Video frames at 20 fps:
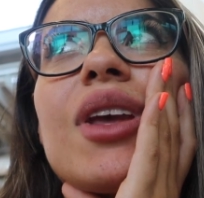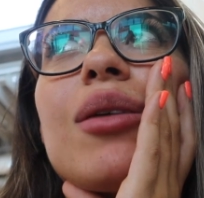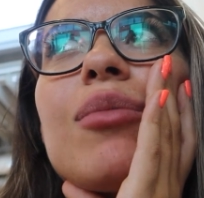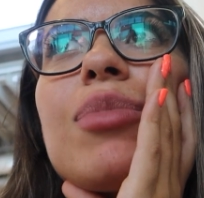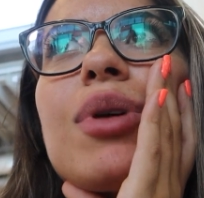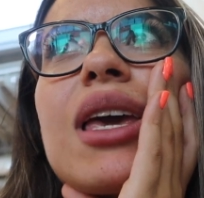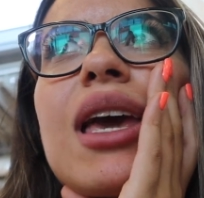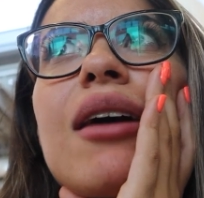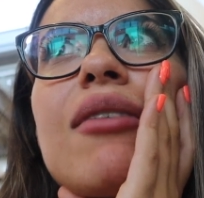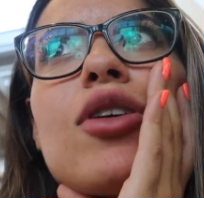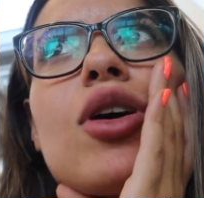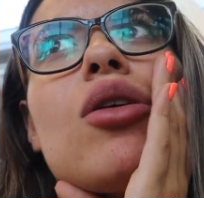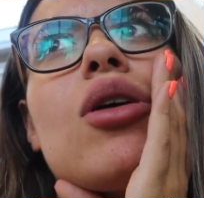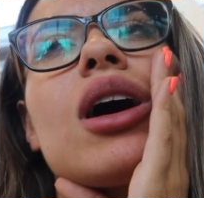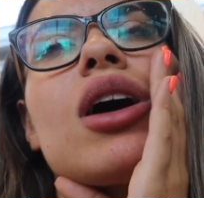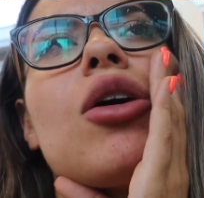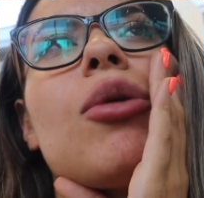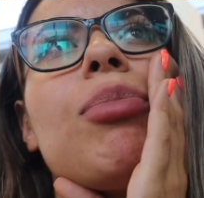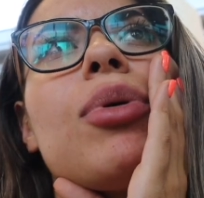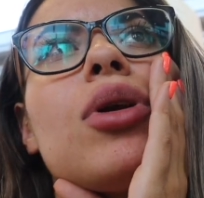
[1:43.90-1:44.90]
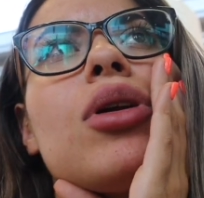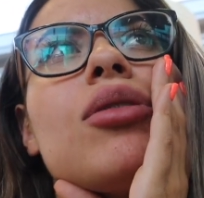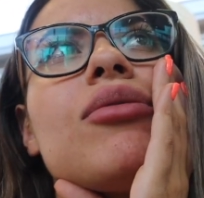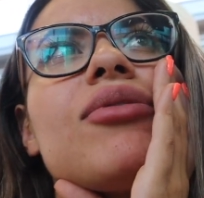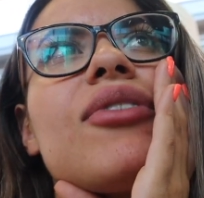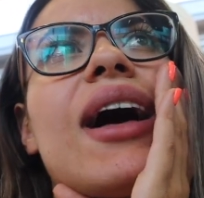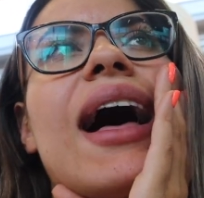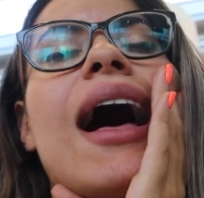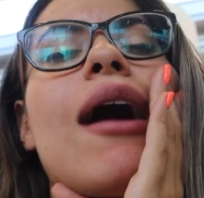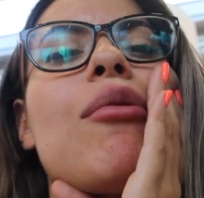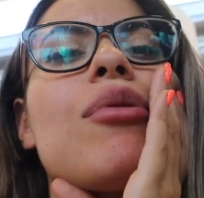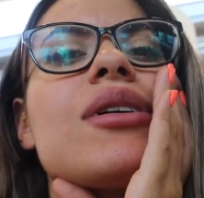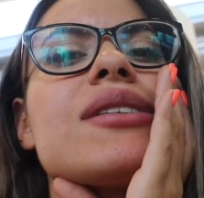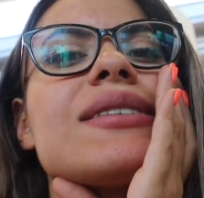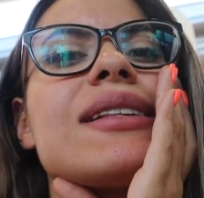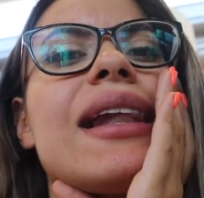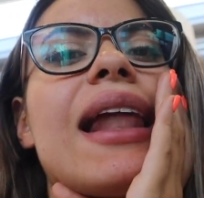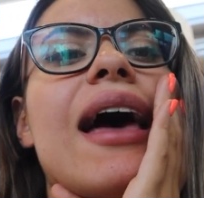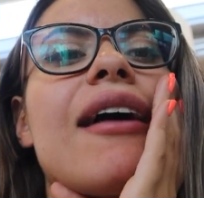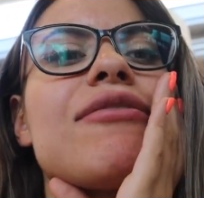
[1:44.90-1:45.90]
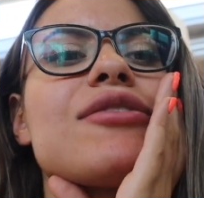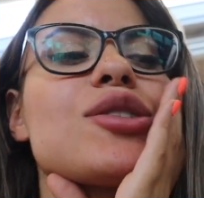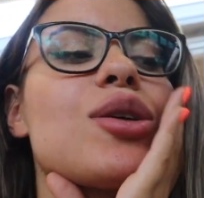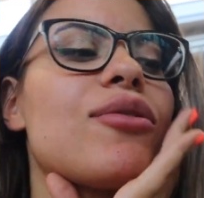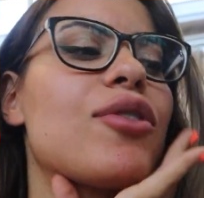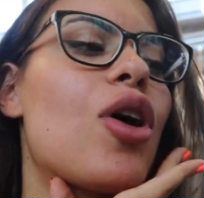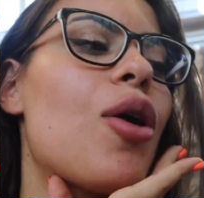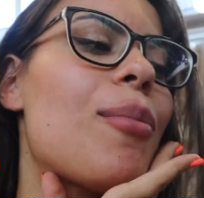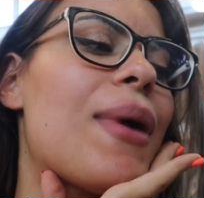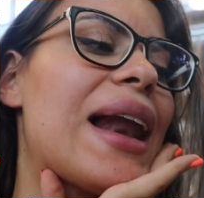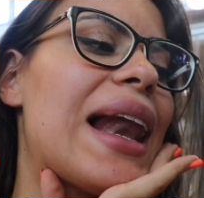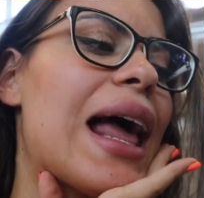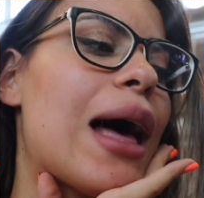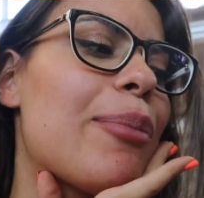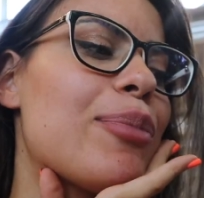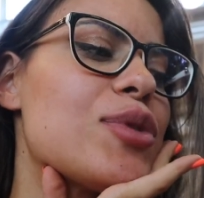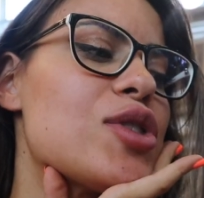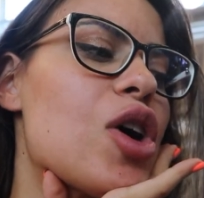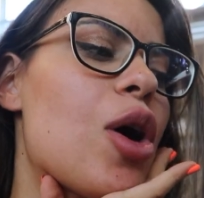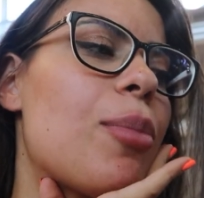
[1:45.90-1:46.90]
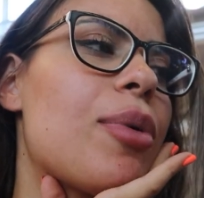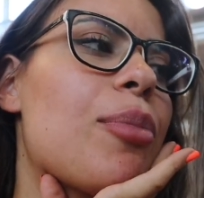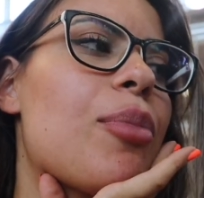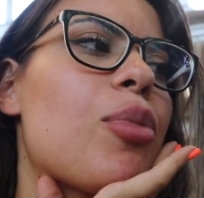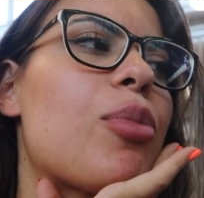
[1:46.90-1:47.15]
But yeah, I've got a couple of hours left, so I've got my laptop.